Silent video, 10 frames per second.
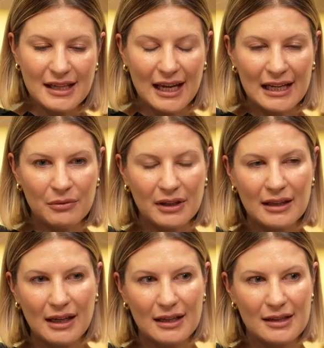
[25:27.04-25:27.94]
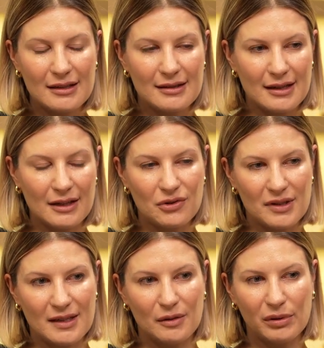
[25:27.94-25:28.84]
anyone that is
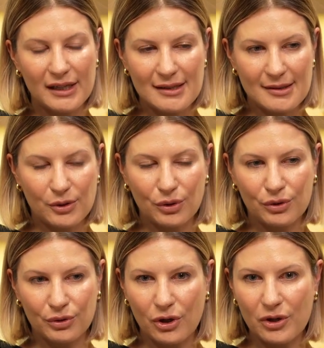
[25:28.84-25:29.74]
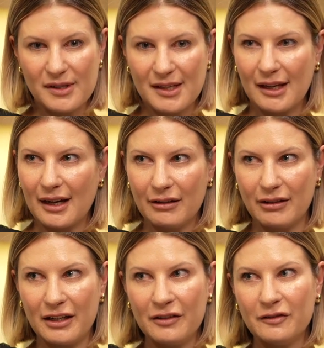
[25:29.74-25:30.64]
interested, please Google
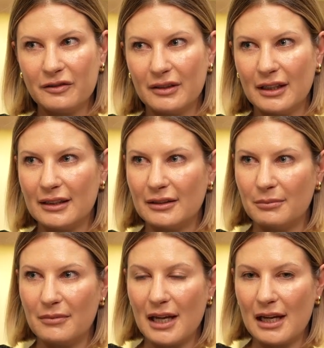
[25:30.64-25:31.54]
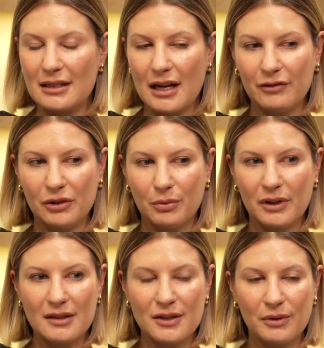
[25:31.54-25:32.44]
OCRF and have a look at what
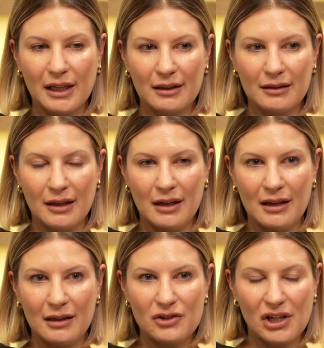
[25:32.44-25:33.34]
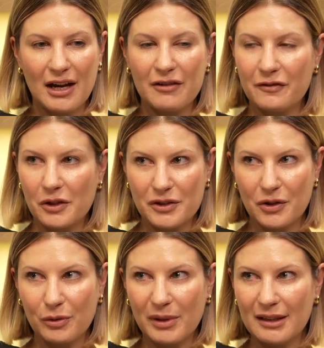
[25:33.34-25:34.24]
they're doing. Check out
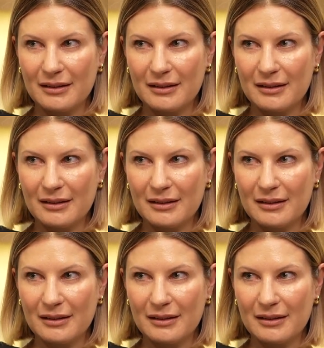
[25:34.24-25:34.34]
Frocktober.